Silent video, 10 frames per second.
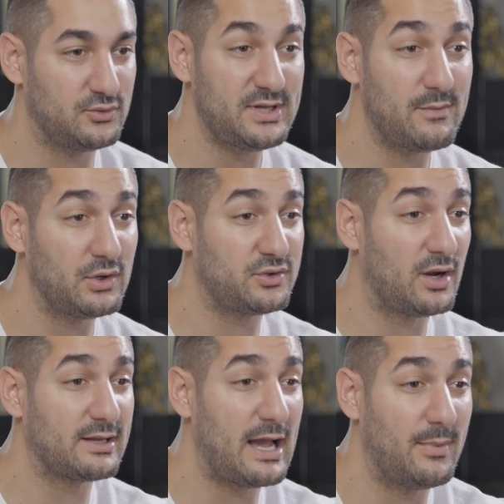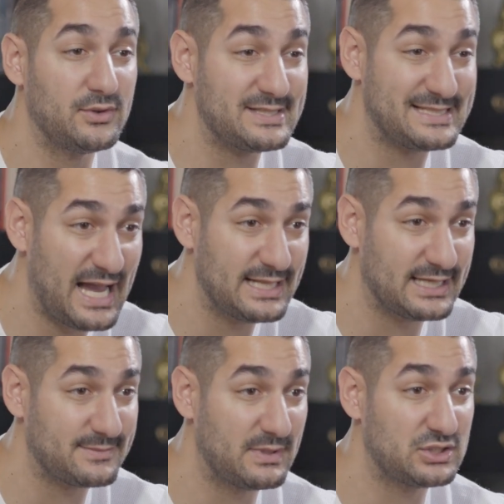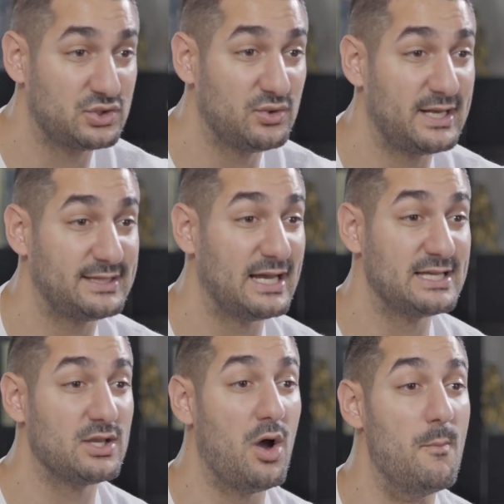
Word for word: Today I want to talk about the signs that make sure that there is